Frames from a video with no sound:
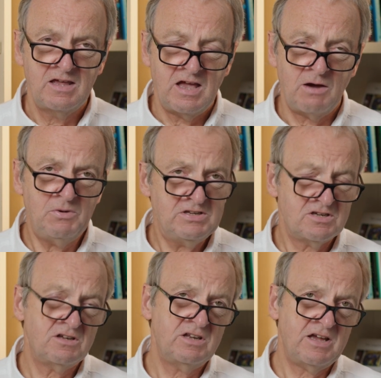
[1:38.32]
And we
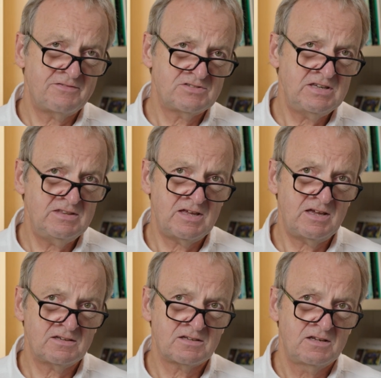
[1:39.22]
certainly have seen
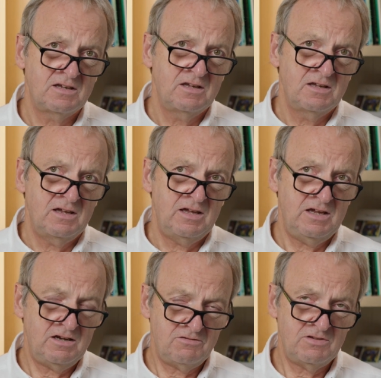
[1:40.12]
that
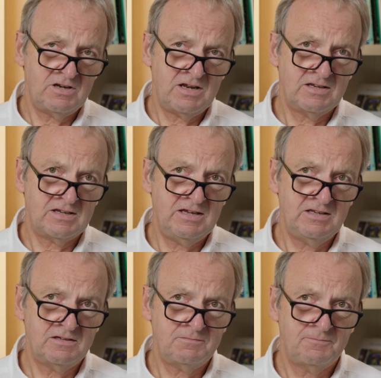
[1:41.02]
here in the United
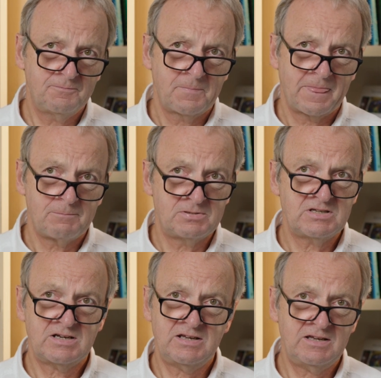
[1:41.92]
Kingdom,
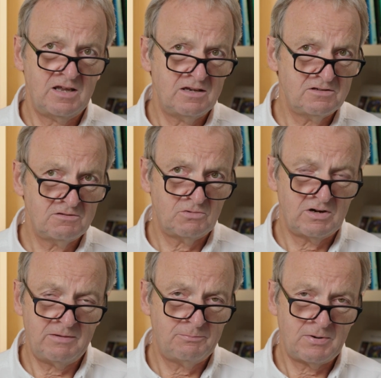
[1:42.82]
particularly in London, where
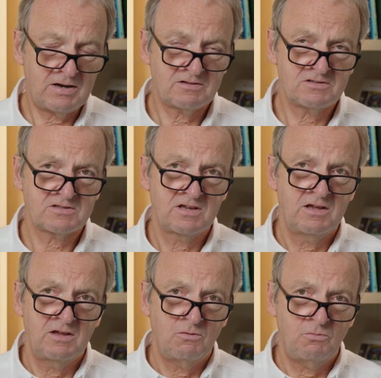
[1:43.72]
I practice.
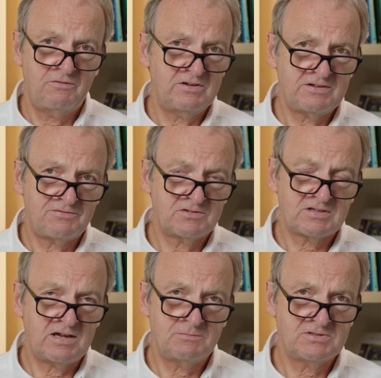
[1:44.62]
We've at different
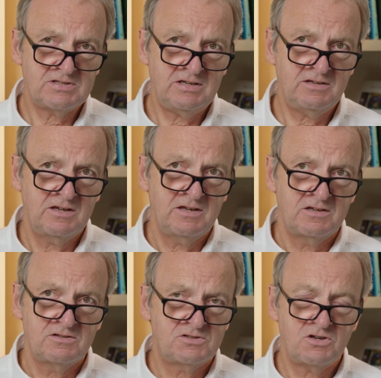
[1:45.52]
times seen
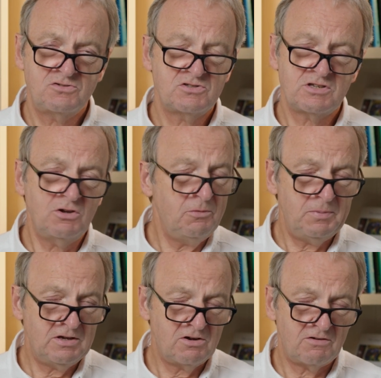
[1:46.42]
surges in
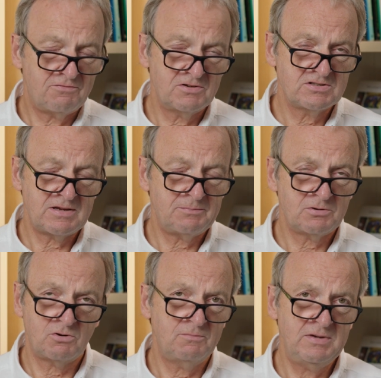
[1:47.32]
whooping cough, for
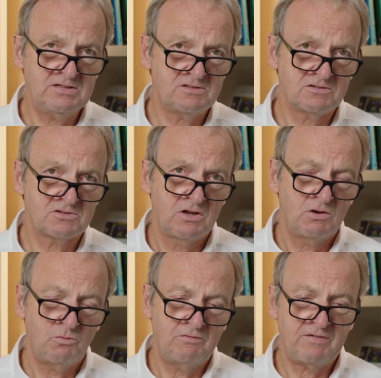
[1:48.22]
example, or measles
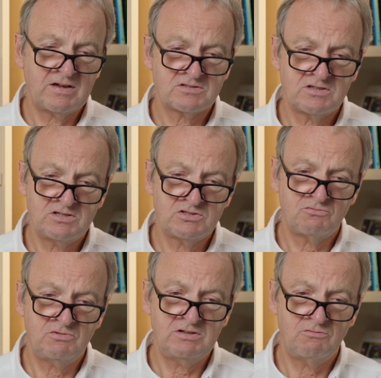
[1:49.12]
when
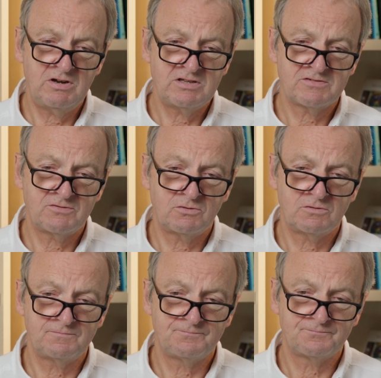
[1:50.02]
vaccination rates fall.